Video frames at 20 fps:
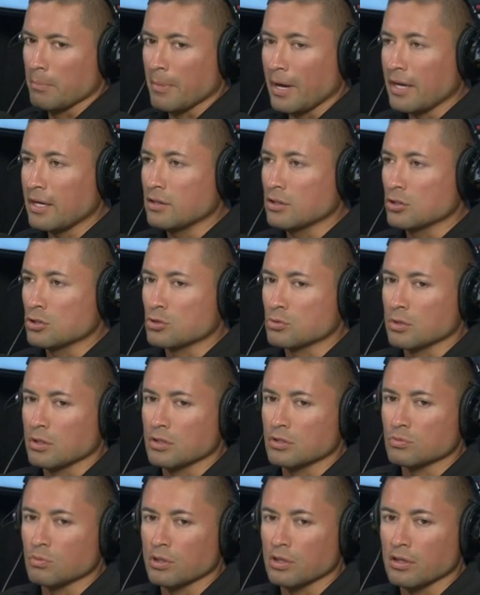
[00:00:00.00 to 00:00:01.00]
my industry,
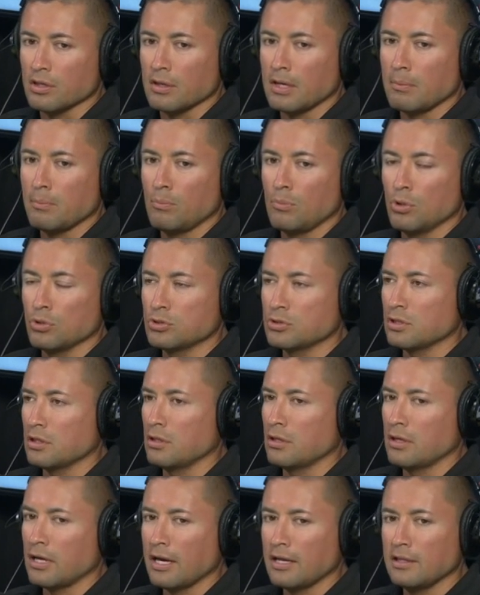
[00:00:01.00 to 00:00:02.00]
it's one of the most
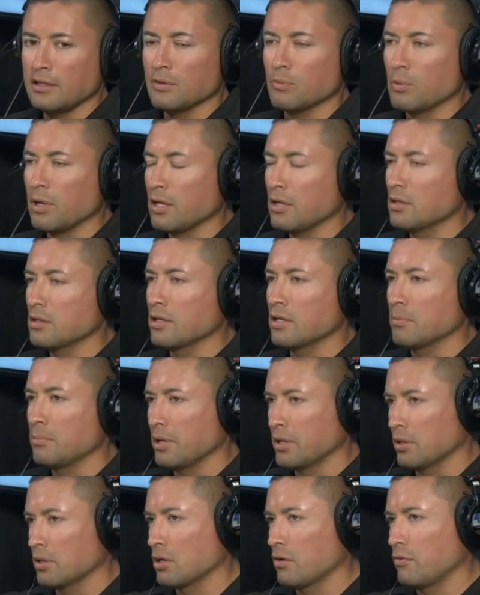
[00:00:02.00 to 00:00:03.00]
uh, highly regulated
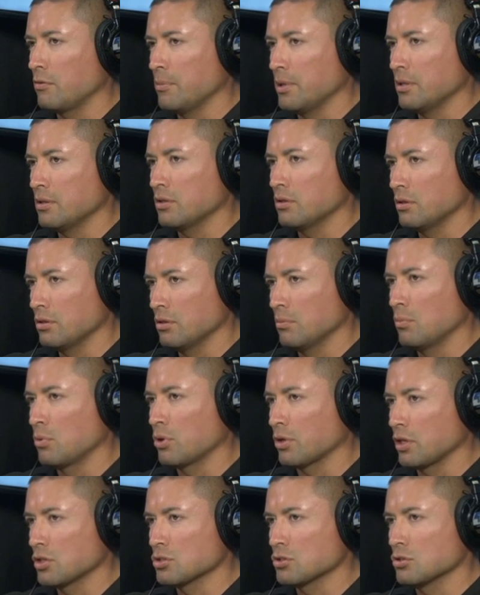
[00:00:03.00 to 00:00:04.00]
by the government, the
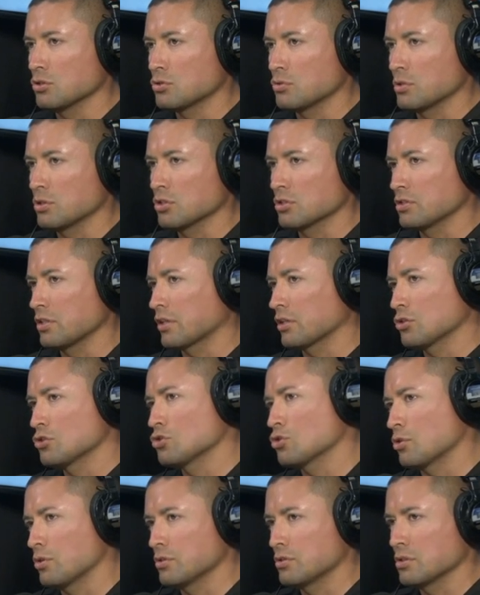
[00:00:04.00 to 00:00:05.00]
mortgage industry, just like
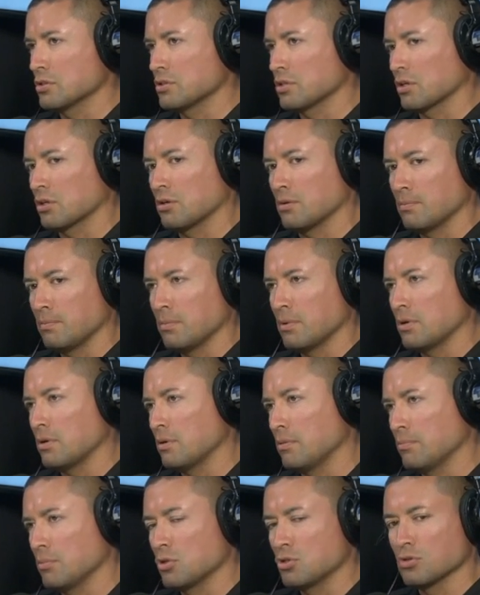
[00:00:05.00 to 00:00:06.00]
insurance, just like our,
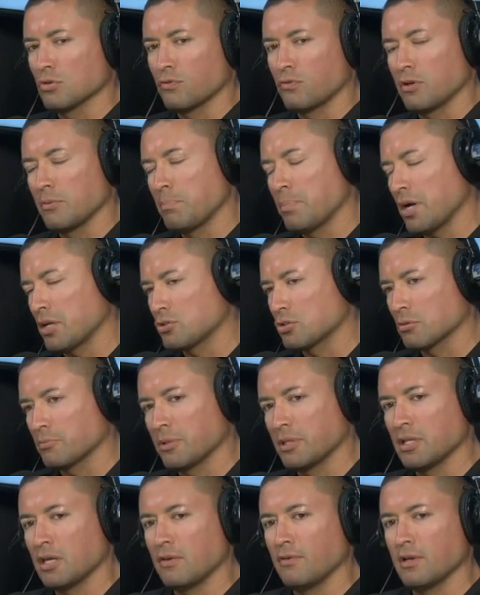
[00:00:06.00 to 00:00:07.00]
our mutual friend Patrick
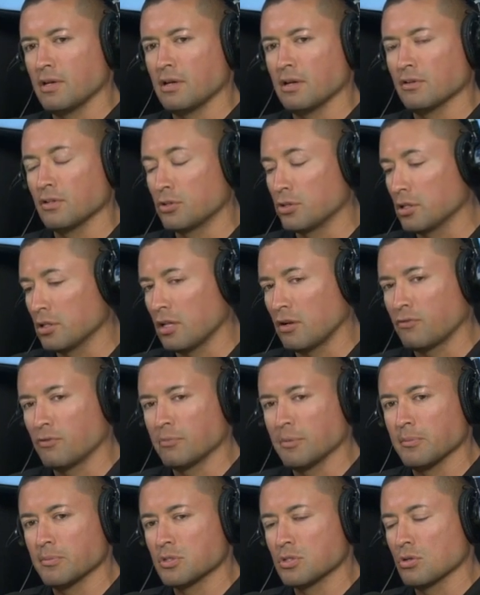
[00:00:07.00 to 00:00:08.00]
Bet-David. I learned a lot
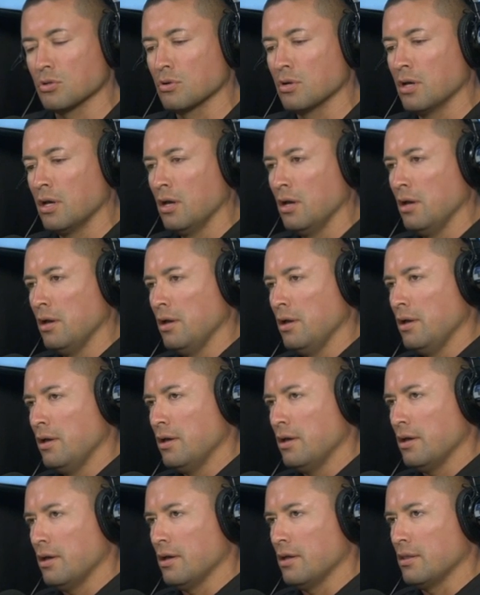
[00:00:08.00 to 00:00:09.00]
from him too.
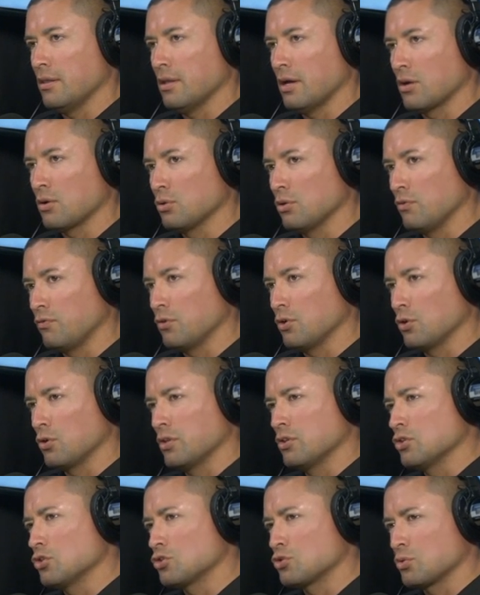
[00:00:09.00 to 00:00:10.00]
And I don't know if your
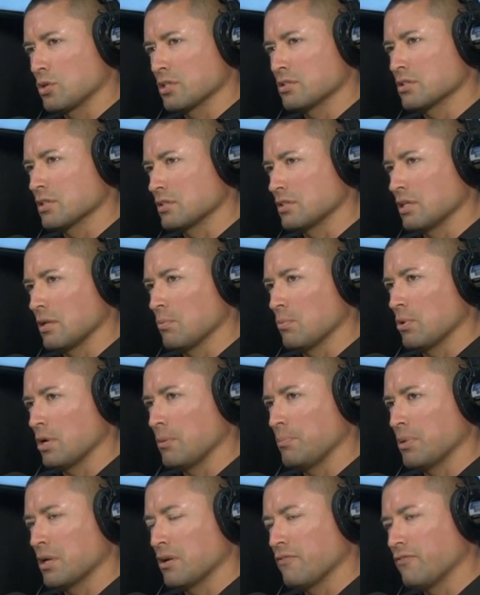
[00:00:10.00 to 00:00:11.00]
industry is the same way,
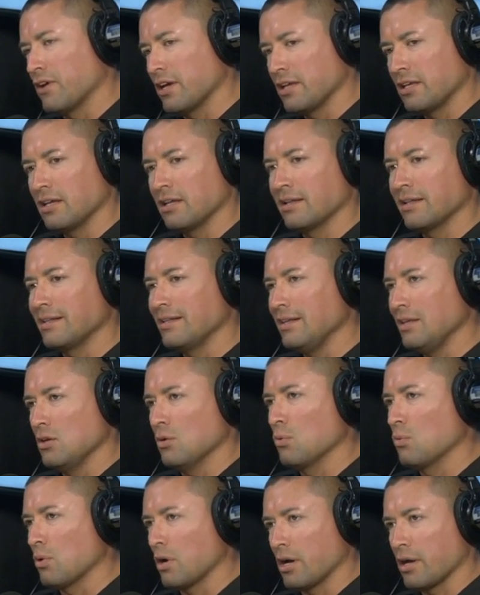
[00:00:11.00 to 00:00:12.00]
but if I get a
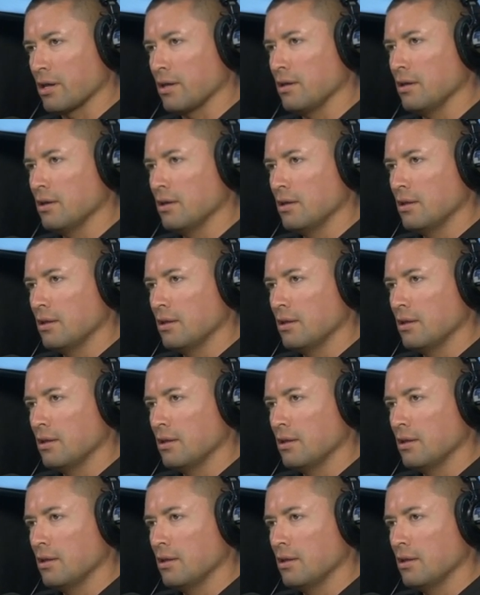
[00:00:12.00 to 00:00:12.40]
DUI,